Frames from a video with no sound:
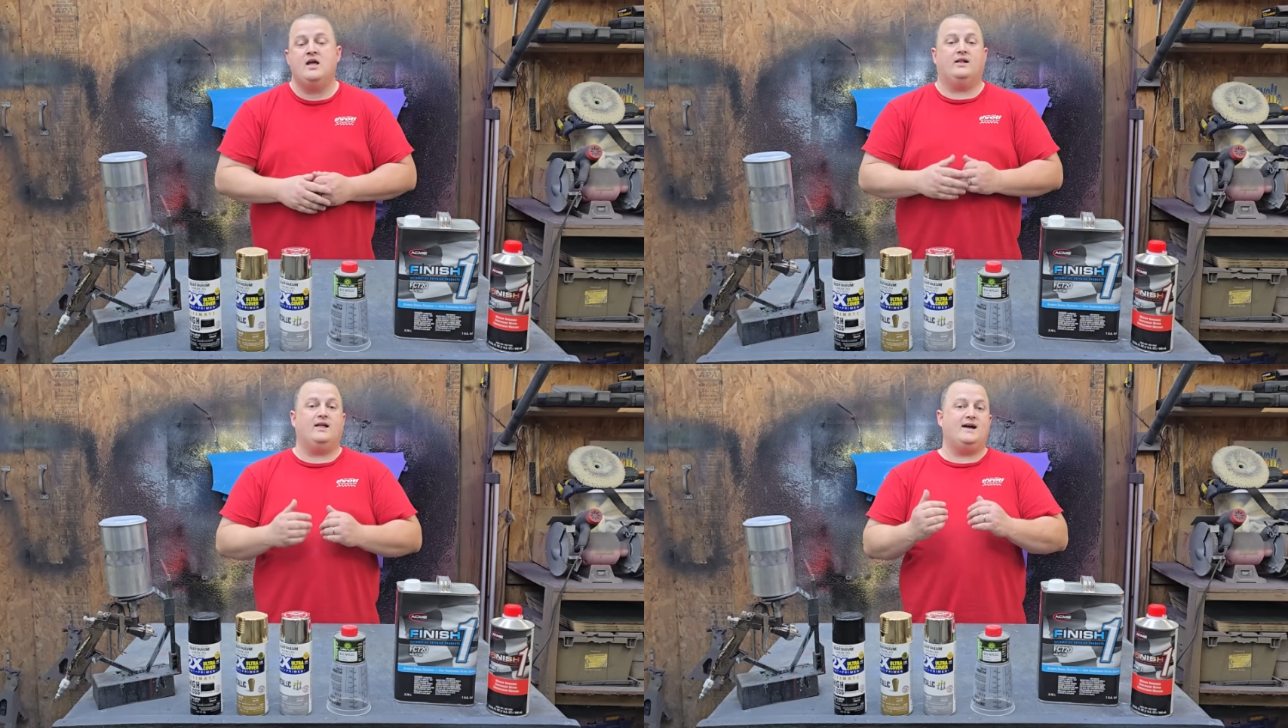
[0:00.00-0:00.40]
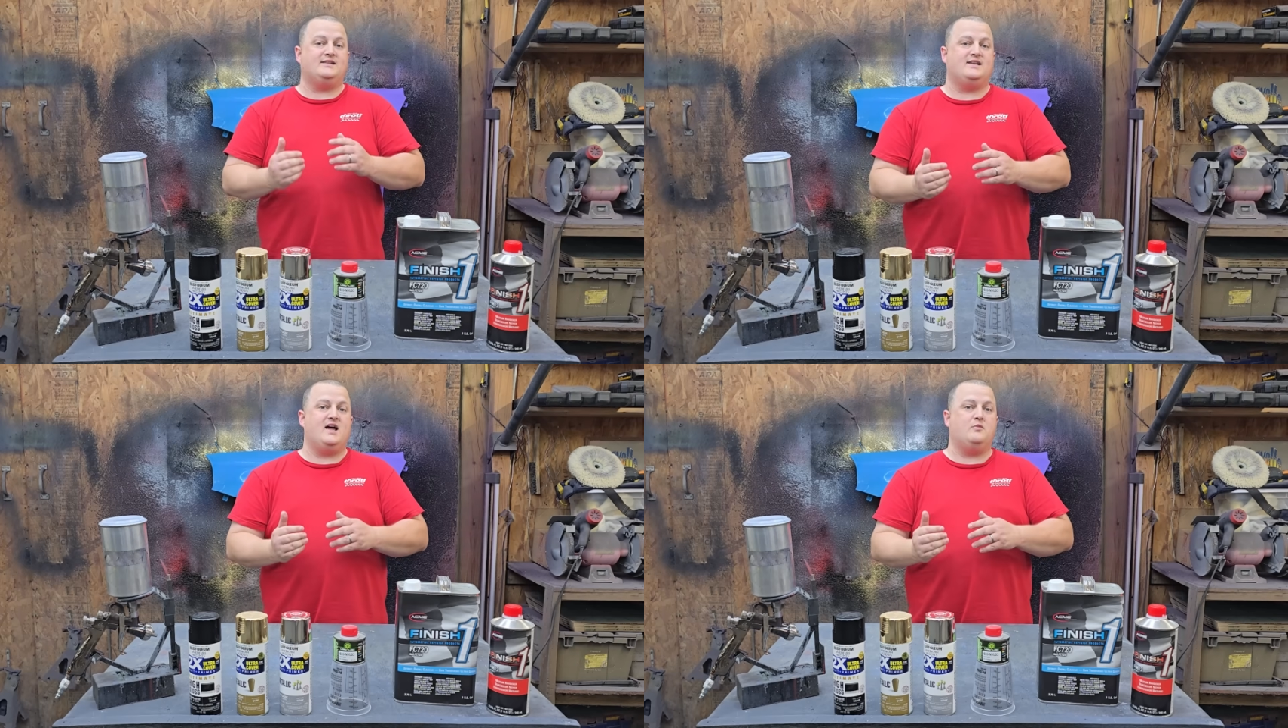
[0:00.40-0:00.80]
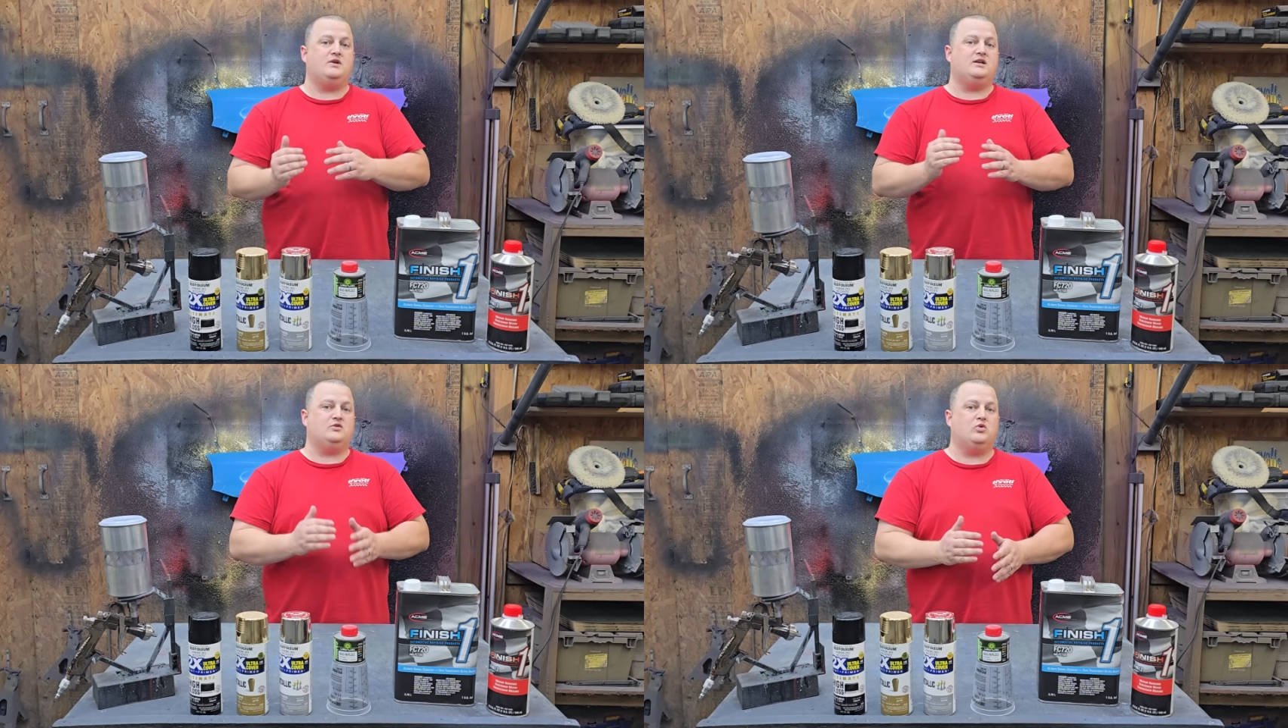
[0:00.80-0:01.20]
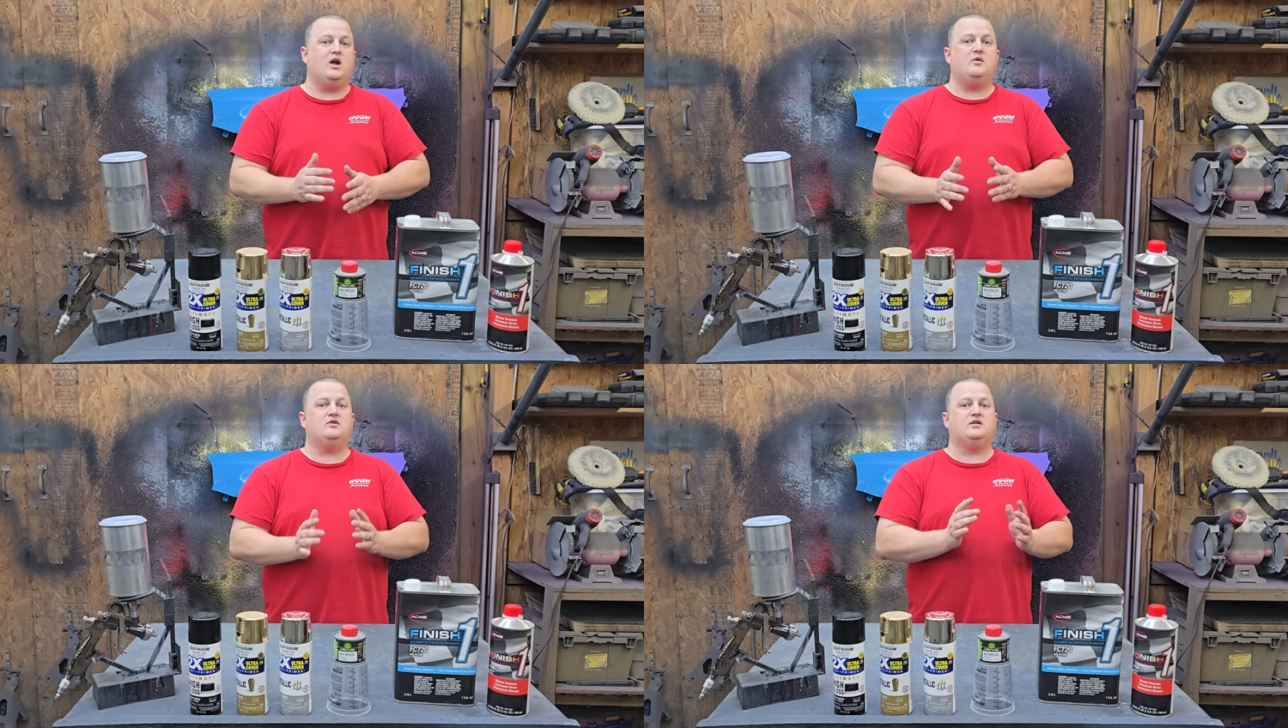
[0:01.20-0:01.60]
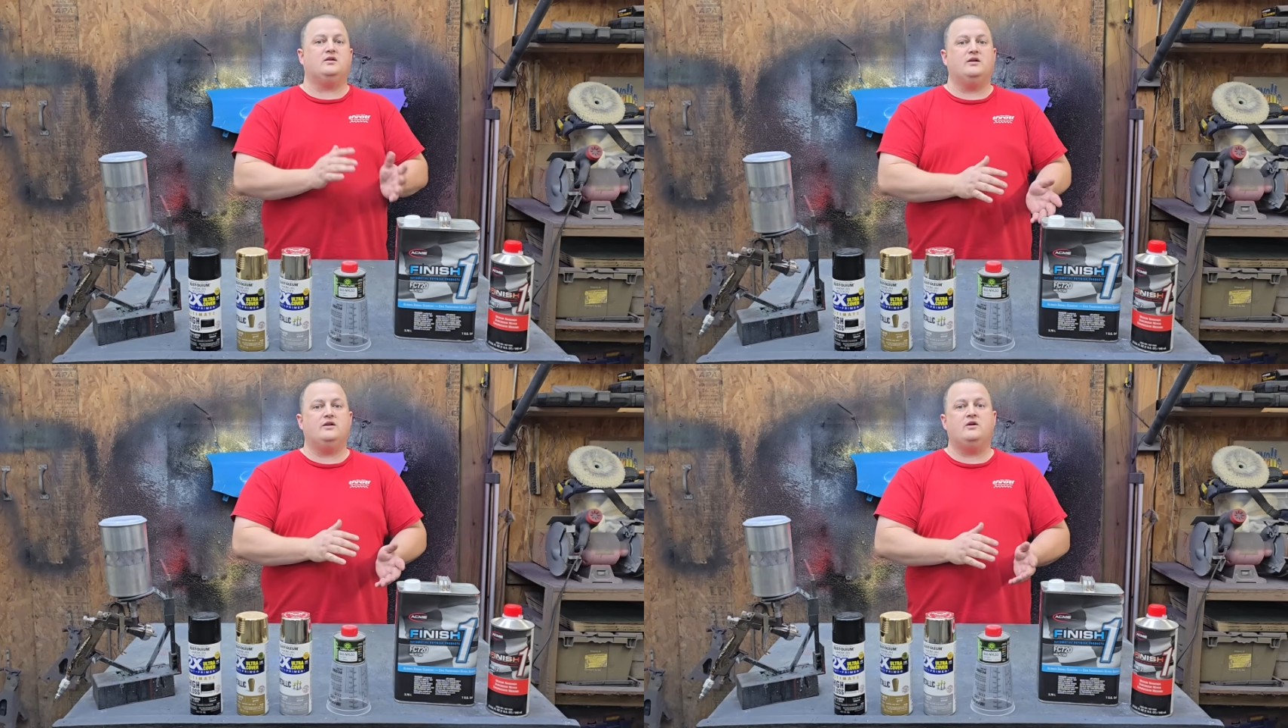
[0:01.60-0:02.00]
Last time we did red with the
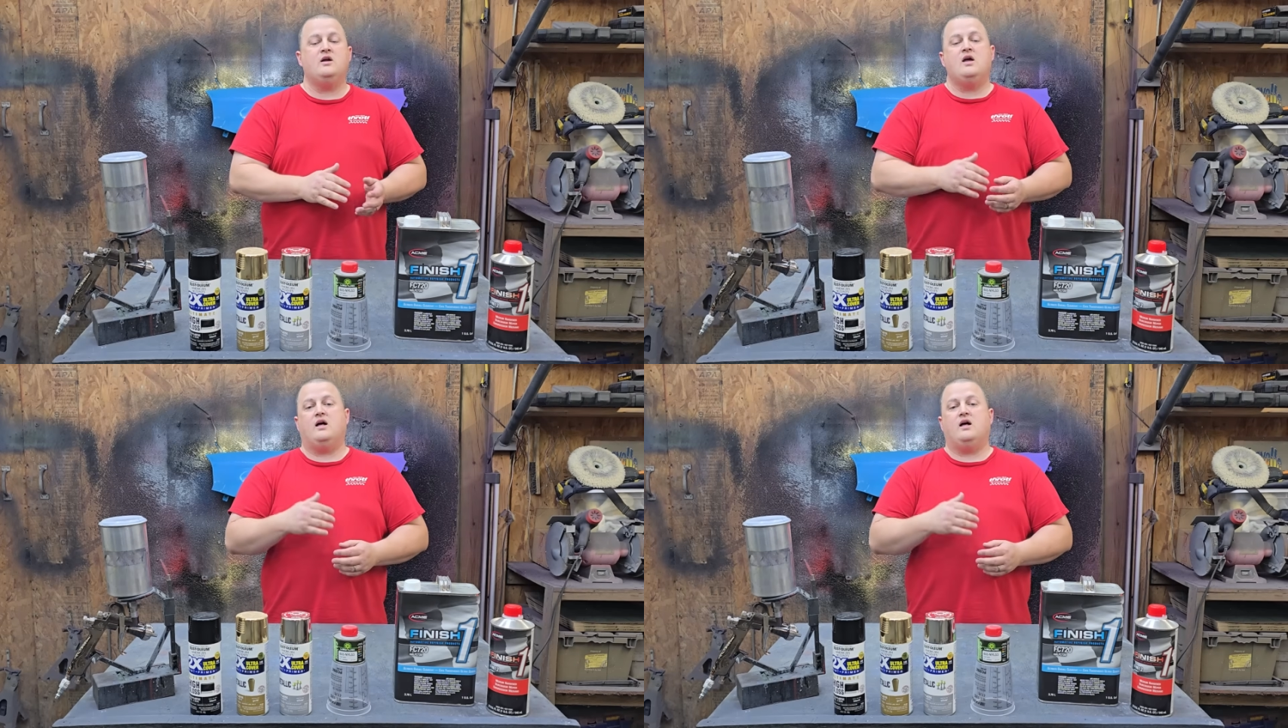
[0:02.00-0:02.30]
glitter,